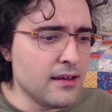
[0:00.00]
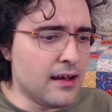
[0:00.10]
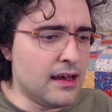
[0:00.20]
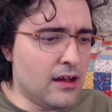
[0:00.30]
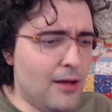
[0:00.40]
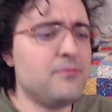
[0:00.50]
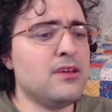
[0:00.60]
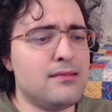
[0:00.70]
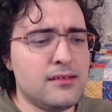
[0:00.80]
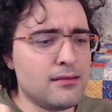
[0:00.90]
Uh,
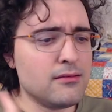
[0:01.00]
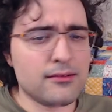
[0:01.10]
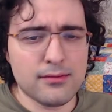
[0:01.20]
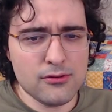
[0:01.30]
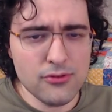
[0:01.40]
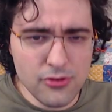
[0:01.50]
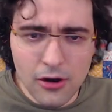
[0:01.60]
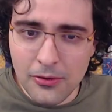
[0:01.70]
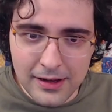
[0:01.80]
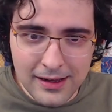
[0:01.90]
obviously, it doesn't concern
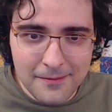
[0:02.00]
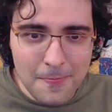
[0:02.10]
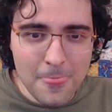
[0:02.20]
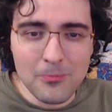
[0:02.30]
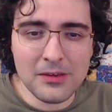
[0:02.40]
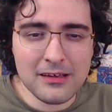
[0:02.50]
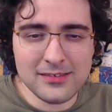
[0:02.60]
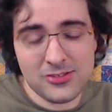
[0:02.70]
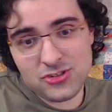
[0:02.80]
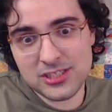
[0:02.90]
Nona
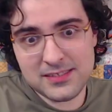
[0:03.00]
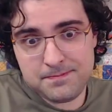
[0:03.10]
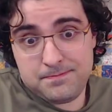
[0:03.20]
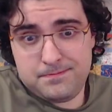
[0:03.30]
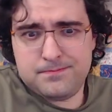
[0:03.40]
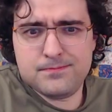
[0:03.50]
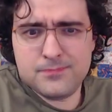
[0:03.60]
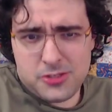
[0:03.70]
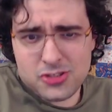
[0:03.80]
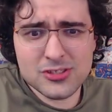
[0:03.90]
because she's
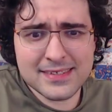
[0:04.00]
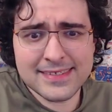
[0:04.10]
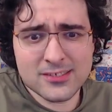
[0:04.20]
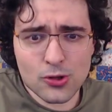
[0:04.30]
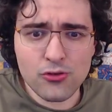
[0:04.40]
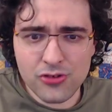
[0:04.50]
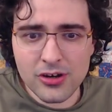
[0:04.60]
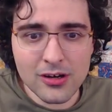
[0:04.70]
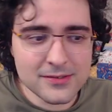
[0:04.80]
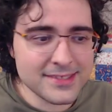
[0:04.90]
she, this is all she
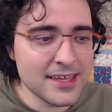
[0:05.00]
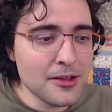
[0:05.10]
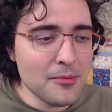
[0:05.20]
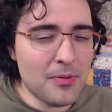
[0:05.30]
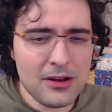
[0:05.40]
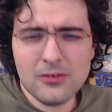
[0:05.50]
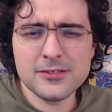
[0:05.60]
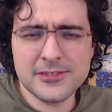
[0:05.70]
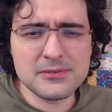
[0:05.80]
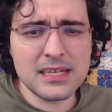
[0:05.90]
knows, but it
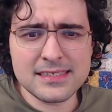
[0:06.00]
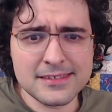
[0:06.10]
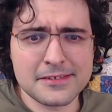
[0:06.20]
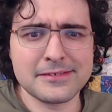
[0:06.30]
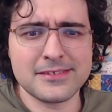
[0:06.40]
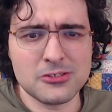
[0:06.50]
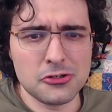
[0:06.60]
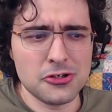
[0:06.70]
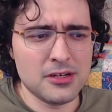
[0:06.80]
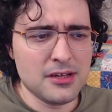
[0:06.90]
also doesn't
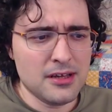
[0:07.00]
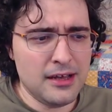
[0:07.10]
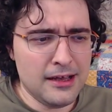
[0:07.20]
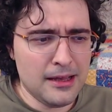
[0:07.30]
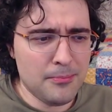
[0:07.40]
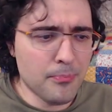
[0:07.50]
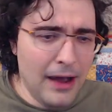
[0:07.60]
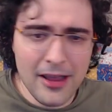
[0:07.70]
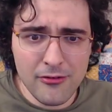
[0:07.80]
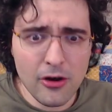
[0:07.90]
concern uh,
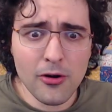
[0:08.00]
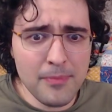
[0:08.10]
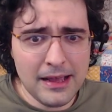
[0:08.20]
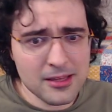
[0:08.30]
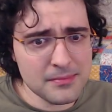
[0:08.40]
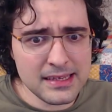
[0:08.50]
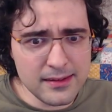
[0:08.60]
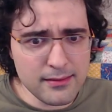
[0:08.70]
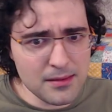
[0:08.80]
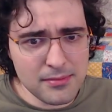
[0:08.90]
Pyra or
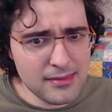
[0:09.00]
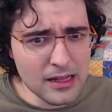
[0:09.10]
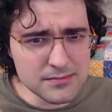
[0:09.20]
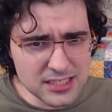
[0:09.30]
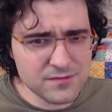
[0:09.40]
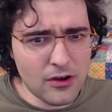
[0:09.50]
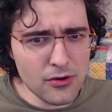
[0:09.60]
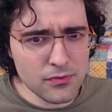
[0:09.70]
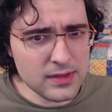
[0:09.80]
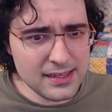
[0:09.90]
Palamedes themselves, as far
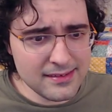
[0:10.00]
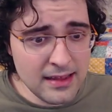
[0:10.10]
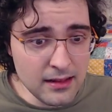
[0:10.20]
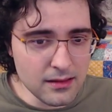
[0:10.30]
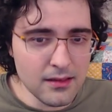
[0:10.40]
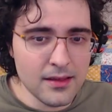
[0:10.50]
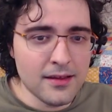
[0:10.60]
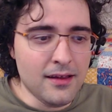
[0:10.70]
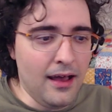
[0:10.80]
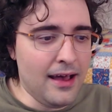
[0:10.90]
as we can tell.
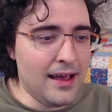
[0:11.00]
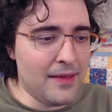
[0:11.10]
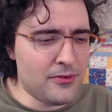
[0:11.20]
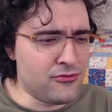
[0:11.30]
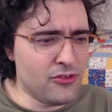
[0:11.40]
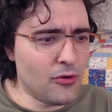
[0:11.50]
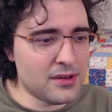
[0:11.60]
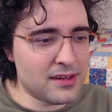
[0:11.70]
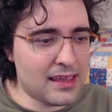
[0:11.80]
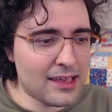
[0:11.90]
Uh, there's no
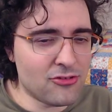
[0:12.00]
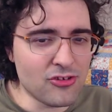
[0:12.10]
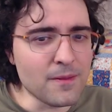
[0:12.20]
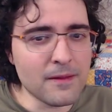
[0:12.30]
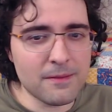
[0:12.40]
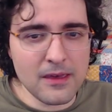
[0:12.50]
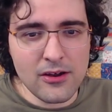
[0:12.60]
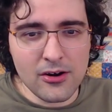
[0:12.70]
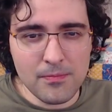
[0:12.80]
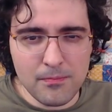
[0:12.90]
indication that
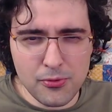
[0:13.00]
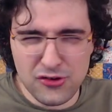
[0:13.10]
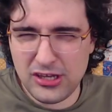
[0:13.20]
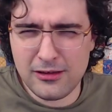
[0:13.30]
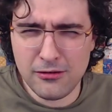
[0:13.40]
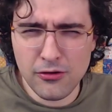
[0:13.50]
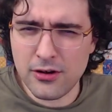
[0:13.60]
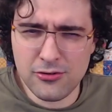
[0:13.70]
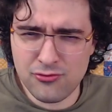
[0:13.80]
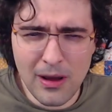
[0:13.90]
they're
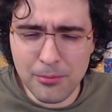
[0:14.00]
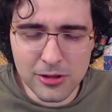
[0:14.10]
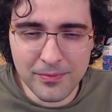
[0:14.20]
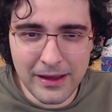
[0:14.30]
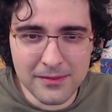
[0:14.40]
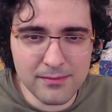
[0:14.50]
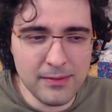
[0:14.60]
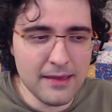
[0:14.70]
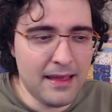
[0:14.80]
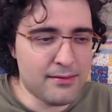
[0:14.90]
particularly troubled by this,
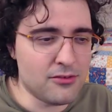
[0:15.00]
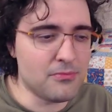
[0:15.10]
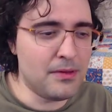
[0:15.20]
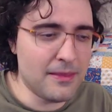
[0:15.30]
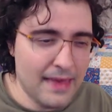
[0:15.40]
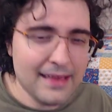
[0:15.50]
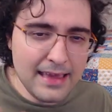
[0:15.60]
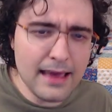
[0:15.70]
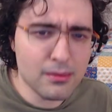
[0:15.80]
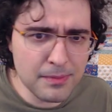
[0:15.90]
by that by that
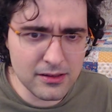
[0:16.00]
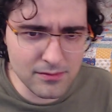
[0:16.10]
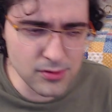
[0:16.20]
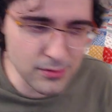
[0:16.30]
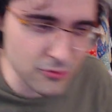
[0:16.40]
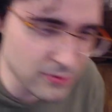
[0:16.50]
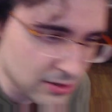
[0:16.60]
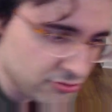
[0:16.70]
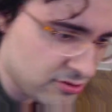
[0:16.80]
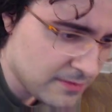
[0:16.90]
aspect of the
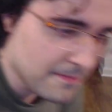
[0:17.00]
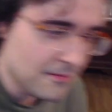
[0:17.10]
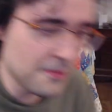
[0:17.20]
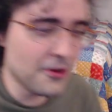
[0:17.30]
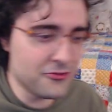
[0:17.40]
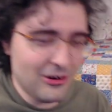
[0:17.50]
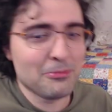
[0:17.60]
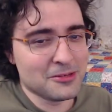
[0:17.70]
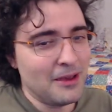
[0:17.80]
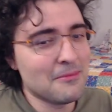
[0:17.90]
situation. They are
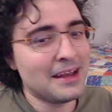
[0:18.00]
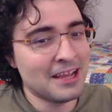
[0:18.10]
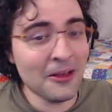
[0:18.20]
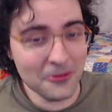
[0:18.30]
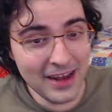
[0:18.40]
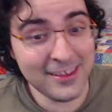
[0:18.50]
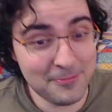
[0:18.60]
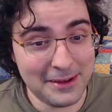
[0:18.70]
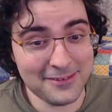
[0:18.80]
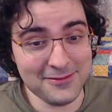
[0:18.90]
troubled by many other
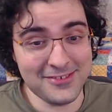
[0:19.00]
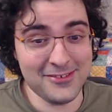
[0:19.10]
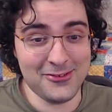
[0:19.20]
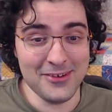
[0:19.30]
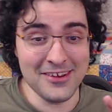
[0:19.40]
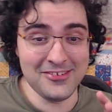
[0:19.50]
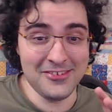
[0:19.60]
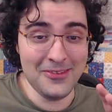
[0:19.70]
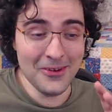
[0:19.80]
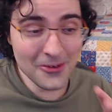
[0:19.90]
aspects of the
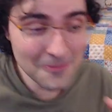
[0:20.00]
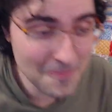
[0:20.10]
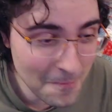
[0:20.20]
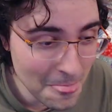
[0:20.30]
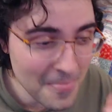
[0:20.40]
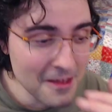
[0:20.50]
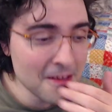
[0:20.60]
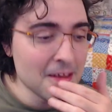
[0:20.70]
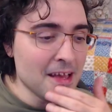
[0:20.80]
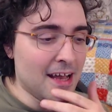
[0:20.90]
situation, though,
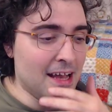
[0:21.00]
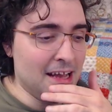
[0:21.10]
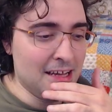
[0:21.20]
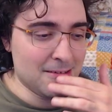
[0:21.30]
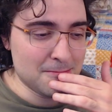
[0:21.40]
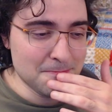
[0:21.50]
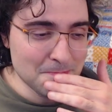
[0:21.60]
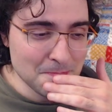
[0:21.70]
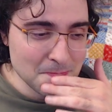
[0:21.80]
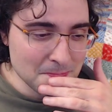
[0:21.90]
um,
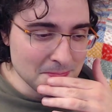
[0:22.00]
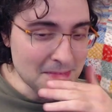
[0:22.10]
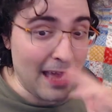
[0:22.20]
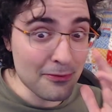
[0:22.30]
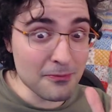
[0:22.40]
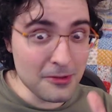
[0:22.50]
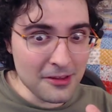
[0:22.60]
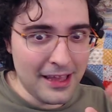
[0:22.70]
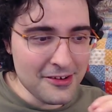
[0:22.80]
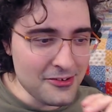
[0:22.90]
as we'll
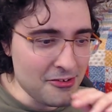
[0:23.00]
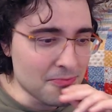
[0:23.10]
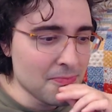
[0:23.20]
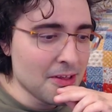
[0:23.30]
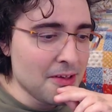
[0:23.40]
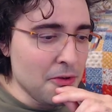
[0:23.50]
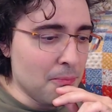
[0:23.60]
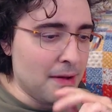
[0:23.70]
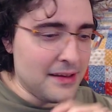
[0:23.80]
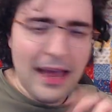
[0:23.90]
get to.
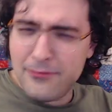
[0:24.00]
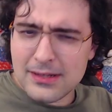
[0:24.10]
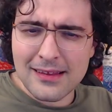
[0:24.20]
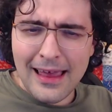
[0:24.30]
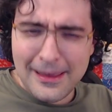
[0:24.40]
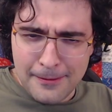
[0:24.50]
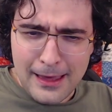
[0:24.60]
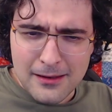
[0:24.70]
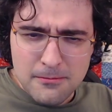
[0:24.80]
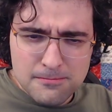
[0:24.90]
But I really like
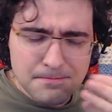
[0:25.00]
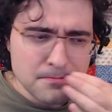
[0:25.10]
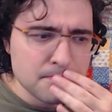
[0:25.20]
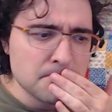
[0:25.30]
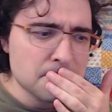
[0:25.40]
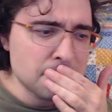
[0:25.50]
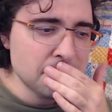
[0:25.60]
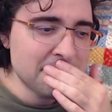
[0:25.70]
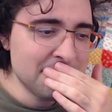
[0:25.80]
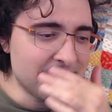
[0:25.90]
that.
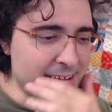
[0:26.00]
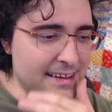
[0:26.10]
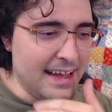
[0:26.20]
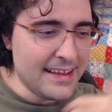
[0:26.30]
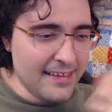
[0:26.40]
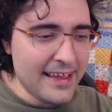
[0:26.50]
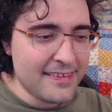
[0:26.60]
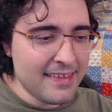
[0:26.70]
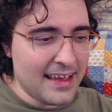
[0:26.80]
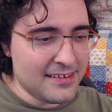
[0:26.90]
Uh, I
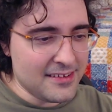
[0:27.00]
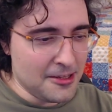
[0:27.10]
like that.